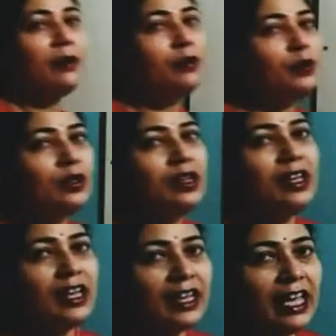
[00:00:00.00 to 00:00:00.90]
up to the
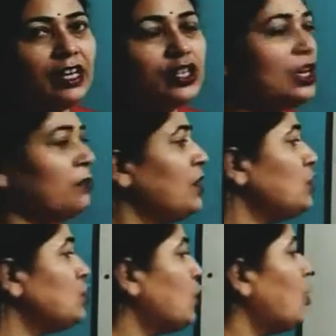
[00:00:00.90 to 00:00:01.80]
calcium.
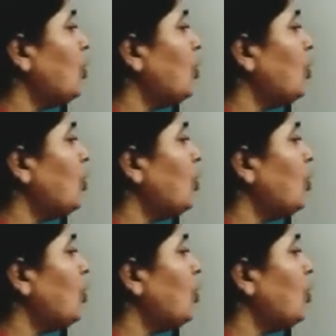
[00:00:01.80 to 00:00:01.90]
So